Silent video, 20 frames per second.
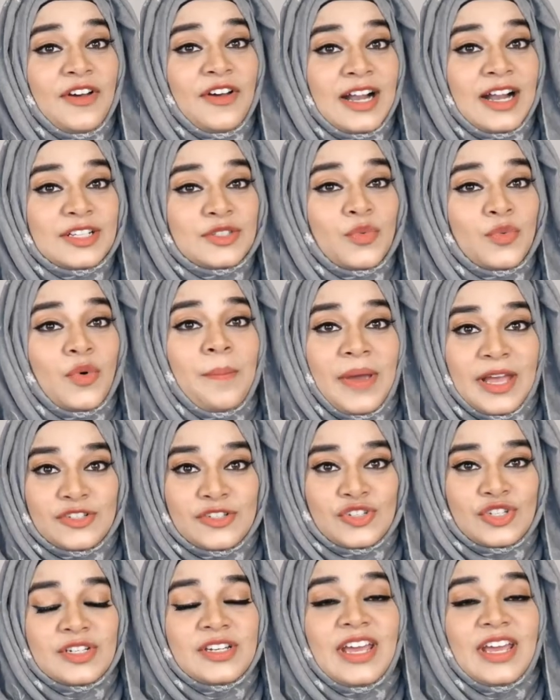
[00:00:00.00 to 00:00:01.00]
facts were
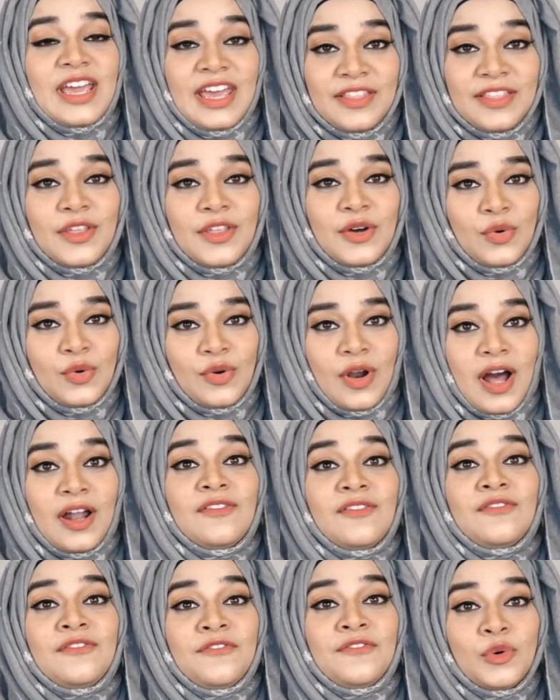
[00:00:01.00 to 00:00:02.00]
mentioned in the
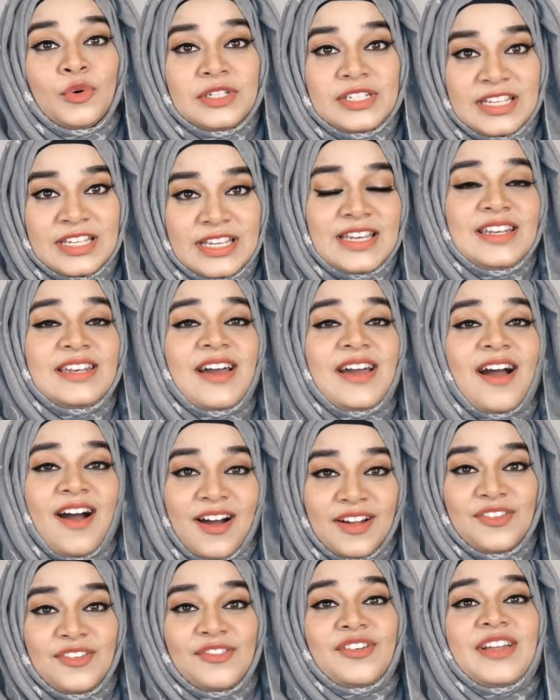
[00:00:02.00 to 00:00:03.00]
Quran
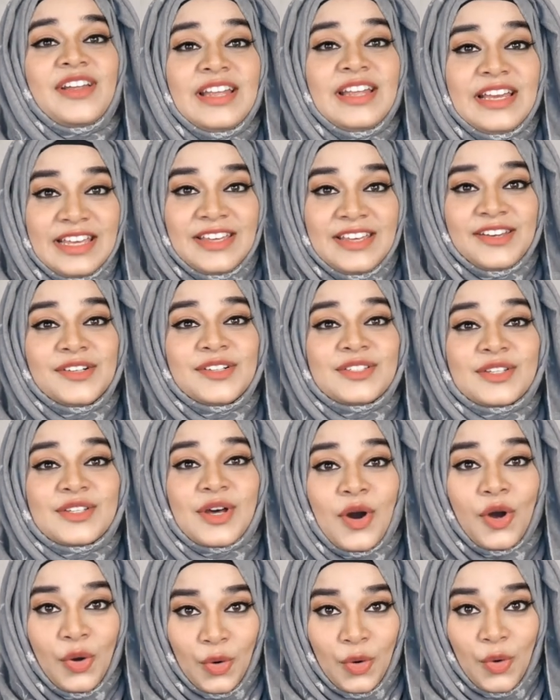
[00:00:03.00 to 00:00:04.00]
1400
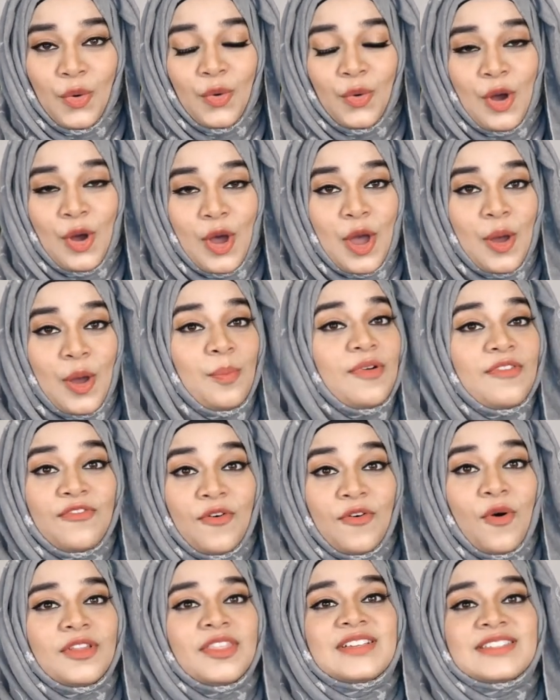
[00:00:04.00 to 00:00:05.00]
years ago
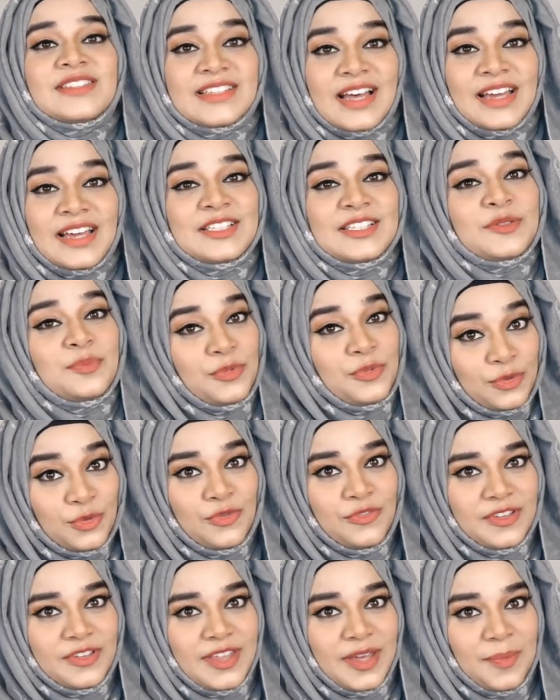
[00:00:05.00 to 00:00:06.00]
before the science
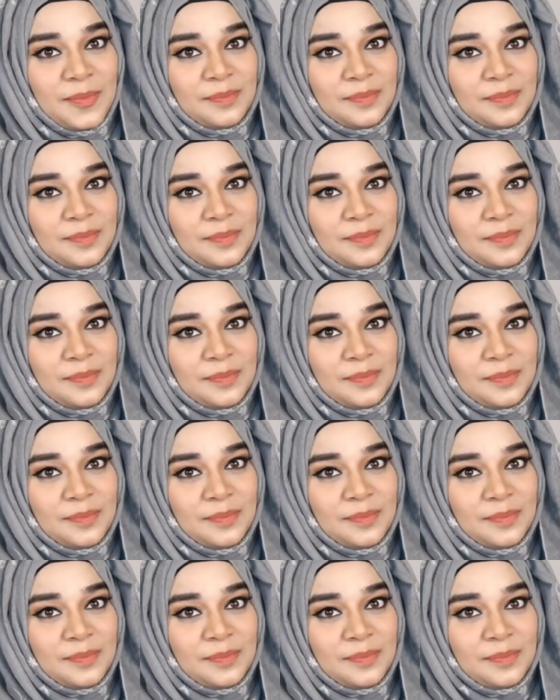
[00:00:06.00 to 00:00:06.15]
proved them.